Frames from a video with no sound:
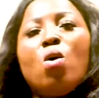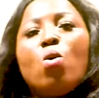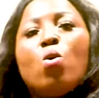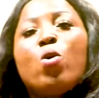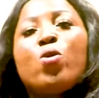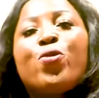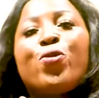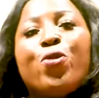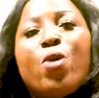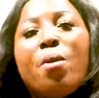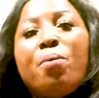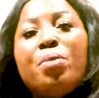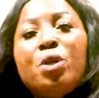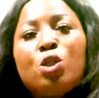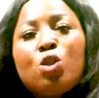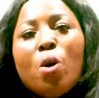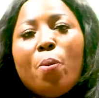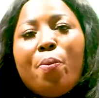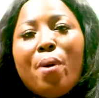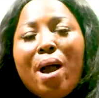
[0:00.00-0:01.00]
what for
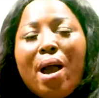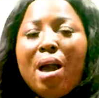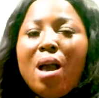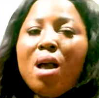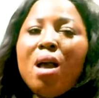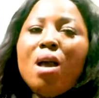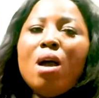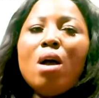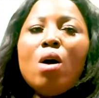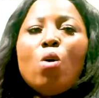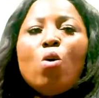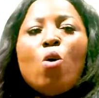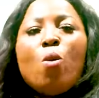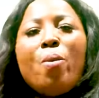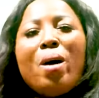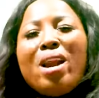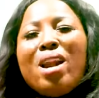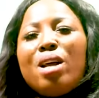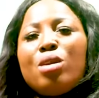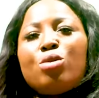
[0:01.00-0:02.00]
Bishop
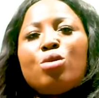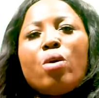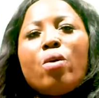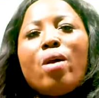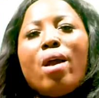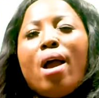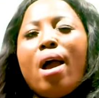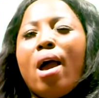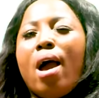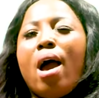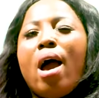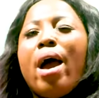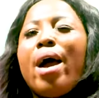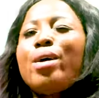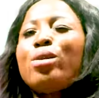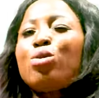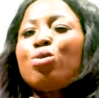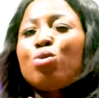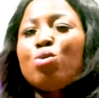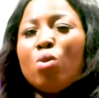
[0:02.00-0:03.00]
Obana sorry ha I
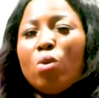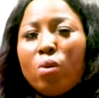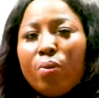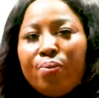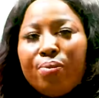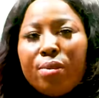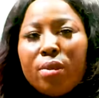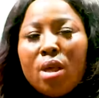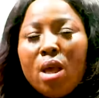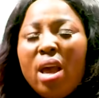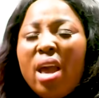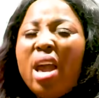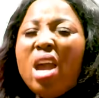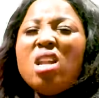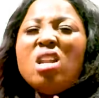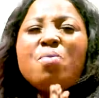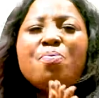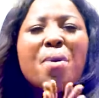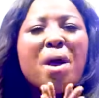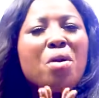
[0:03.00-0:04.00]
have so
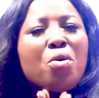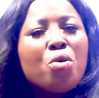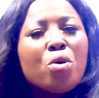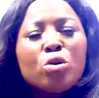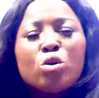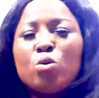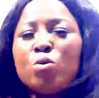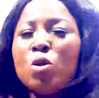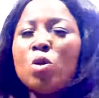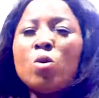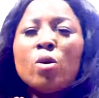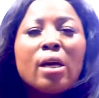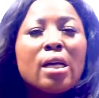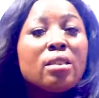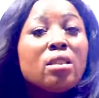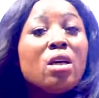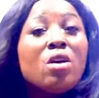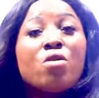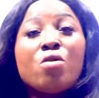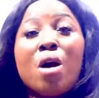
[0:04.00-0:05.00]
any pardos me no can
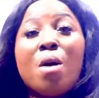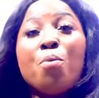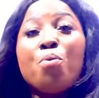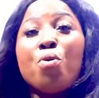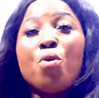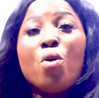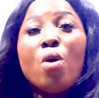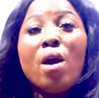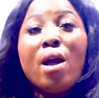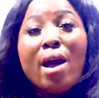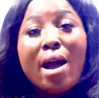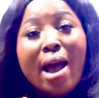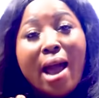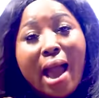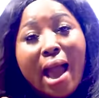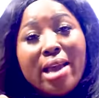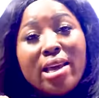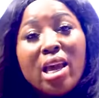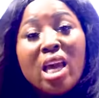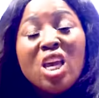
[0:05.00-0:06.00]
say crampo
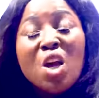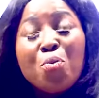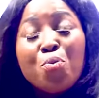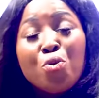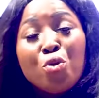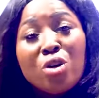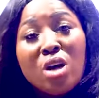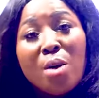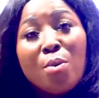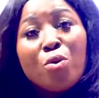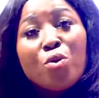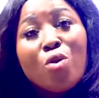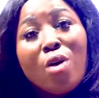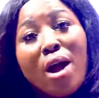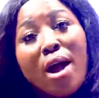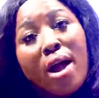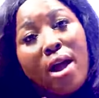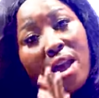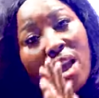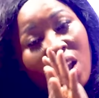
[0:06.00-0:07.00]
aye ye program
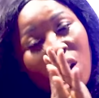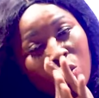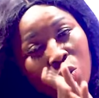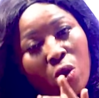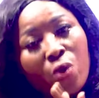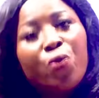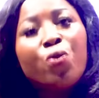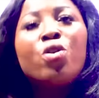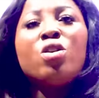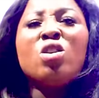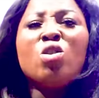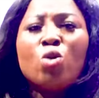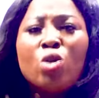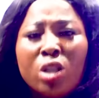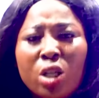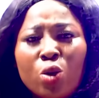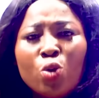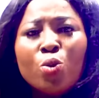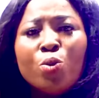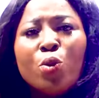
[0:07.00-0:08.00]
kwa and kofon you
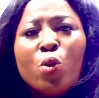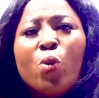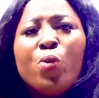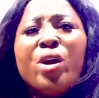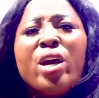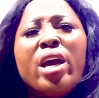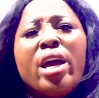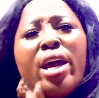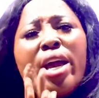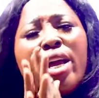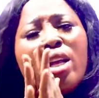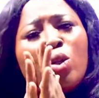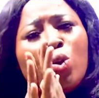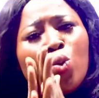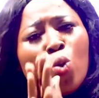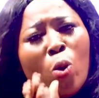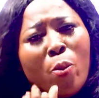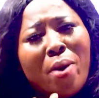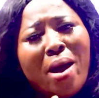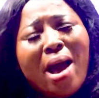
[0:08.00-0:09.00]
kumu and
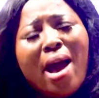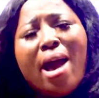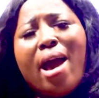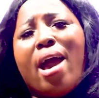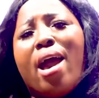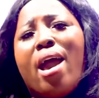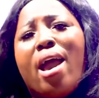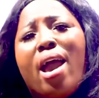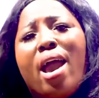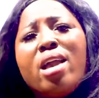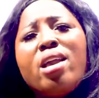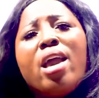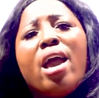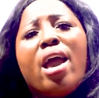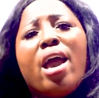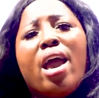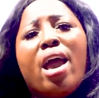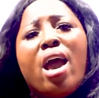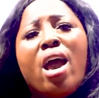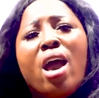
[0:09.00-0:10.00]
uba aye